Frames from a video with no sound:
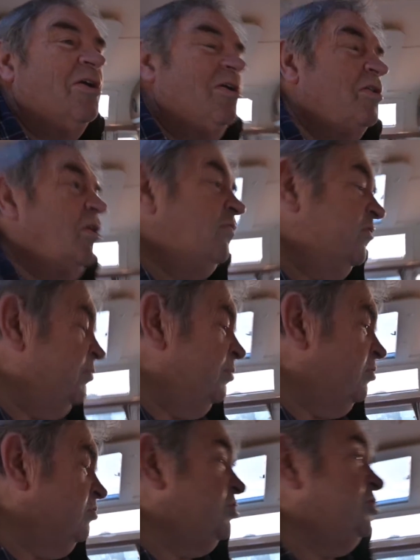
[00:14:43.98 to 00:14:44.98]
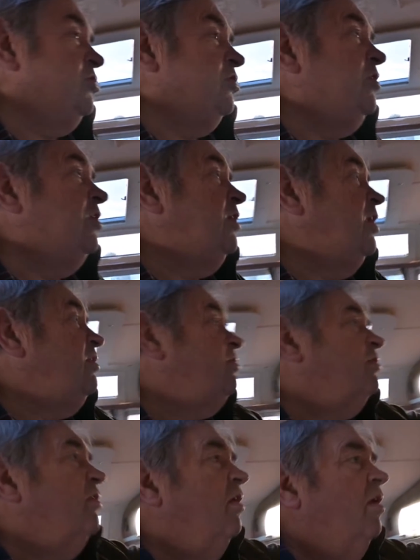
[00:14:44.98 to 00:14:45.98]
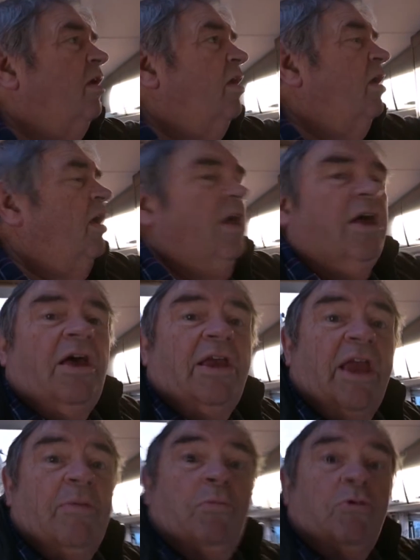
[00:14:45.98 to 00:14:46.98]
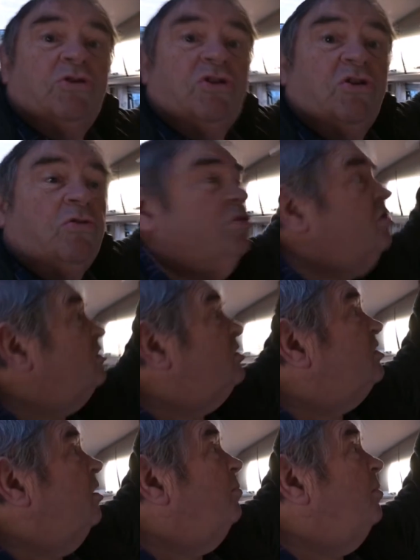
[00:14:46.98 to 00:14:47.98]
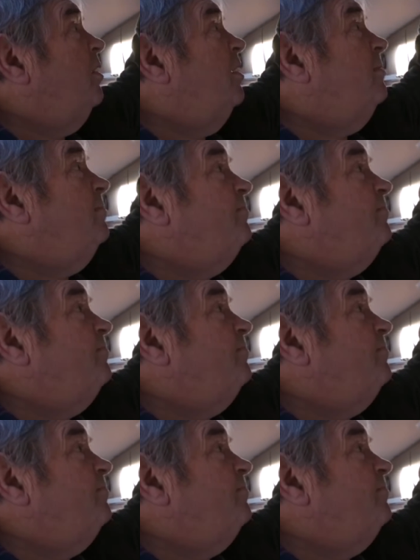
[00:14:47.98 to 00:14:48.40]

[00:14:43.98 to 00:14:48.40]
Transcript: comfortable cushions underneath. Again, more storage at the top here,